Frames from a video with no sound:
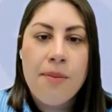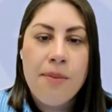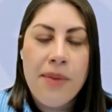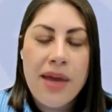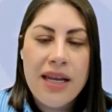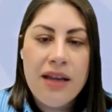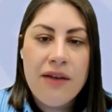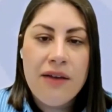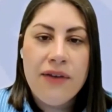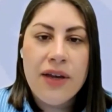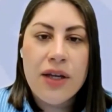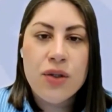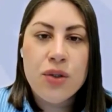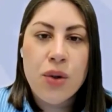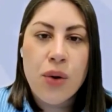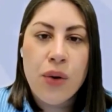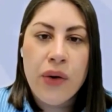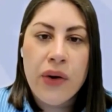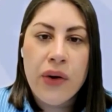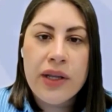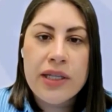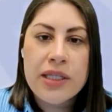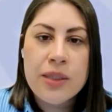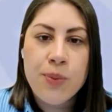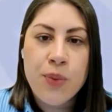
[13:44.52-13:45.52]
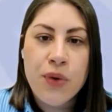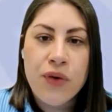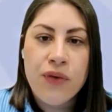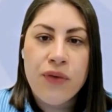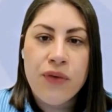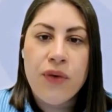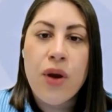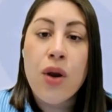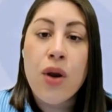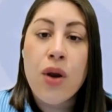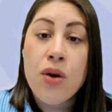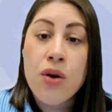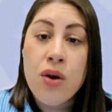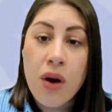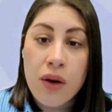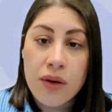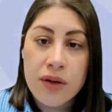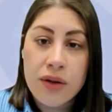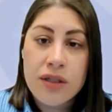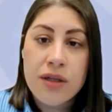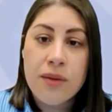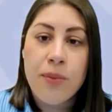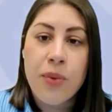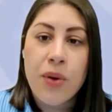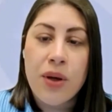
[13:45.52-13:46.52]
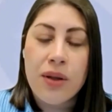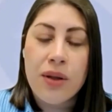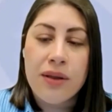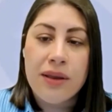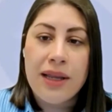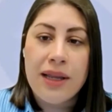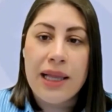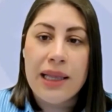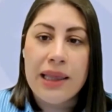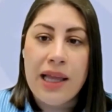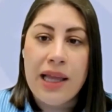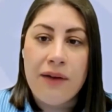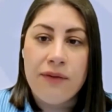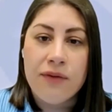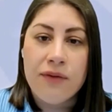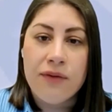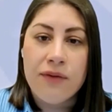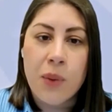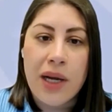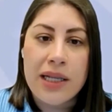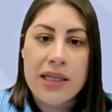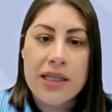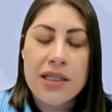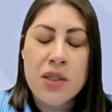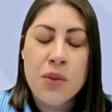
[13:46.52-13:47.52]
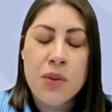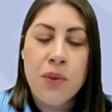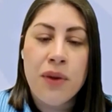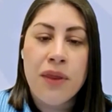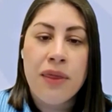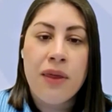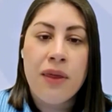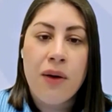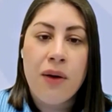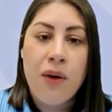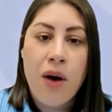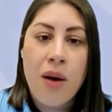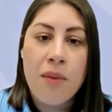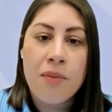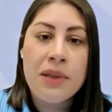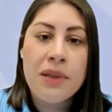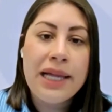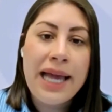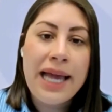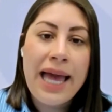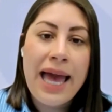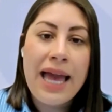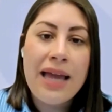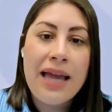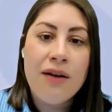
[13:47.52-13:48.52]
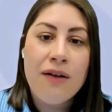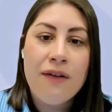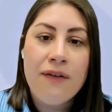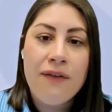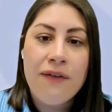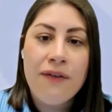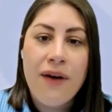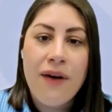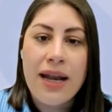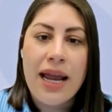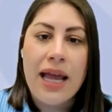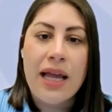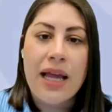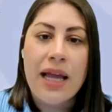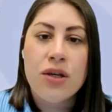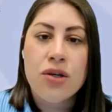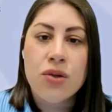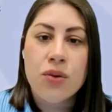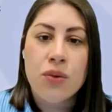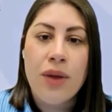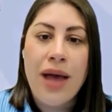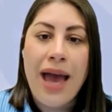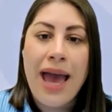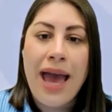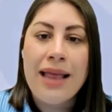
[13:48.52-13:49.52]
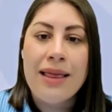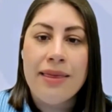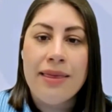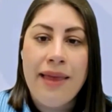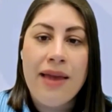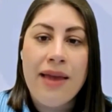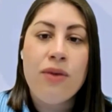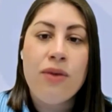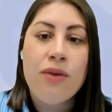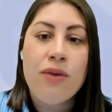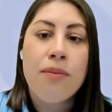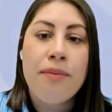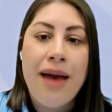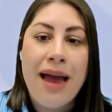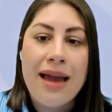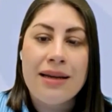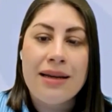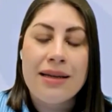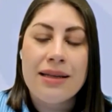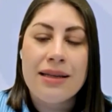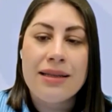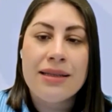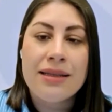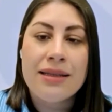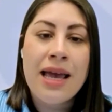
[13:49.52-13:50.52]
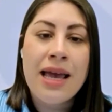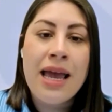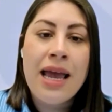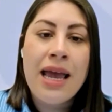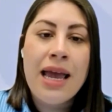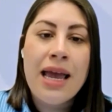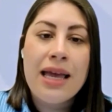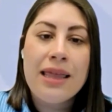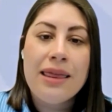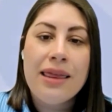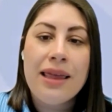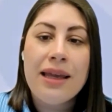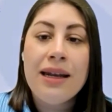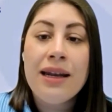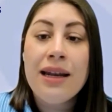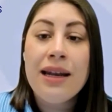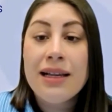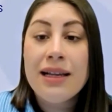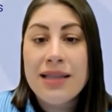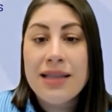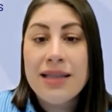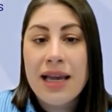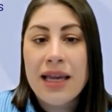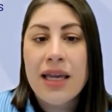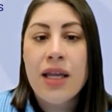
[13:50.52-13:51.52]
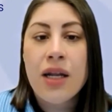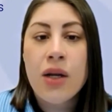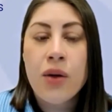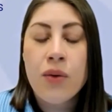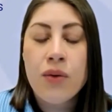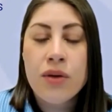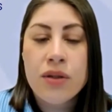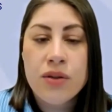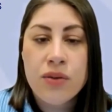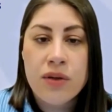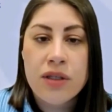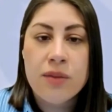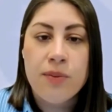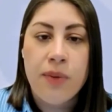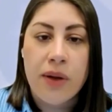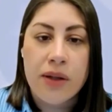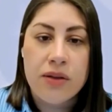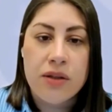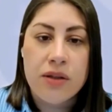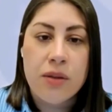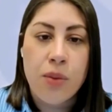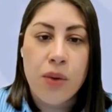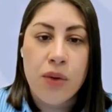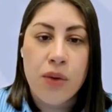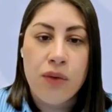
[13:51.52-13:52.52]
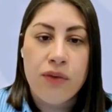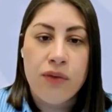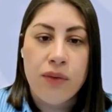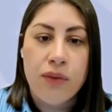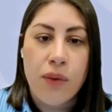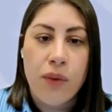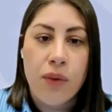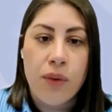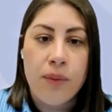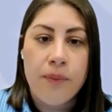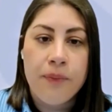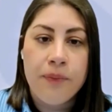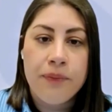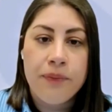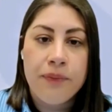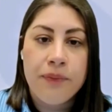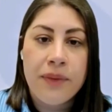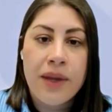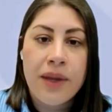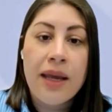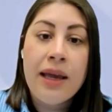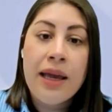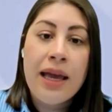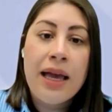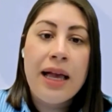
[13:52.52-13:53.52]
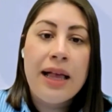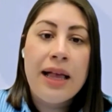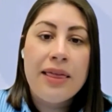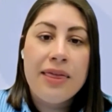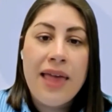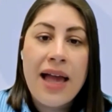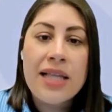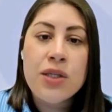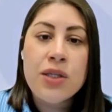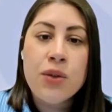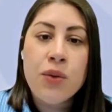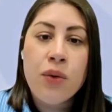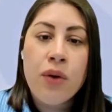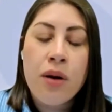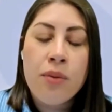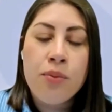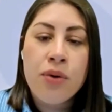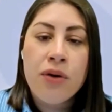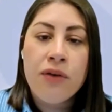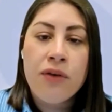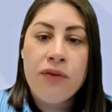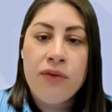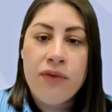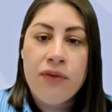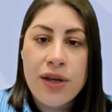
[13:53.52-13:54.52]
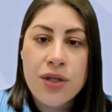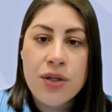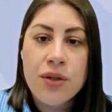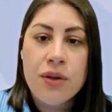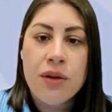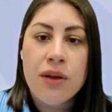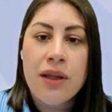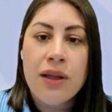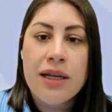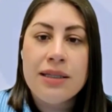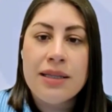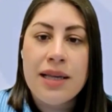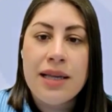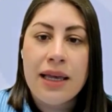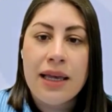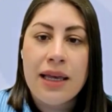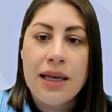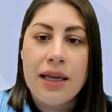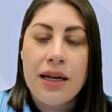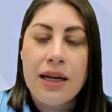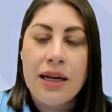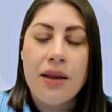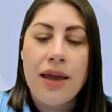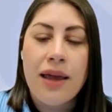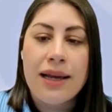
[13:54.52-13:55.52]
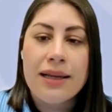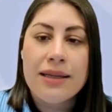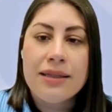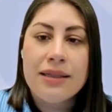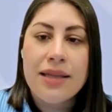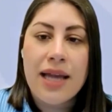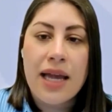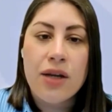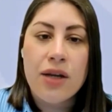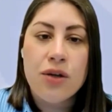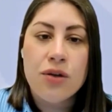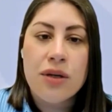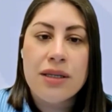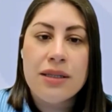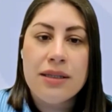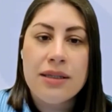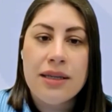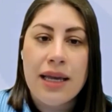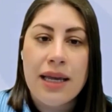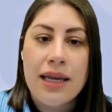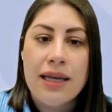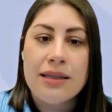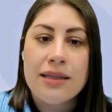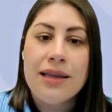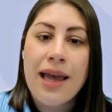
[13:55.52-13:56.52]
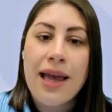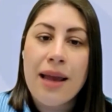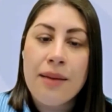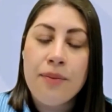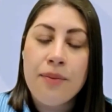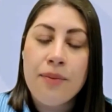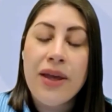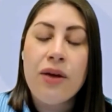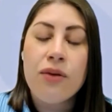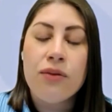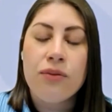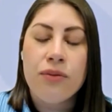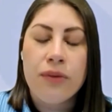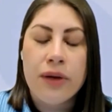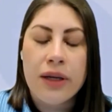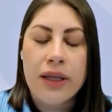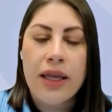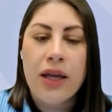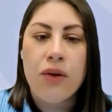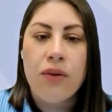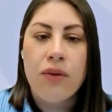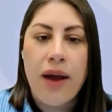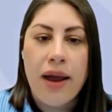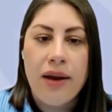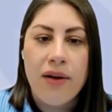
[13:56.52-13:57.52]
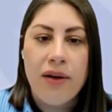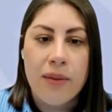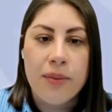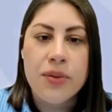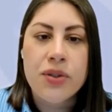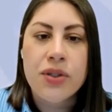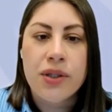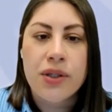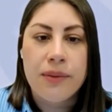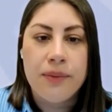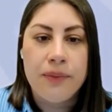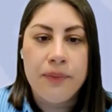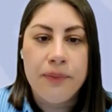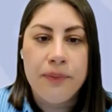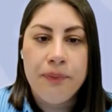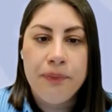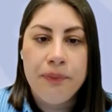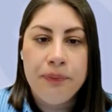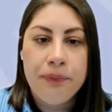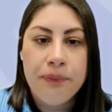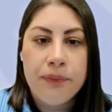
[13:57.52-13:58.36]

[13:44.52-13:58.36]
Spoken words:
Many Victorians prefer not to burden their loved ones with the complicated financial and legal matters that an executor is responsible for. That's where a professional executor like State Trustees can be a really great option.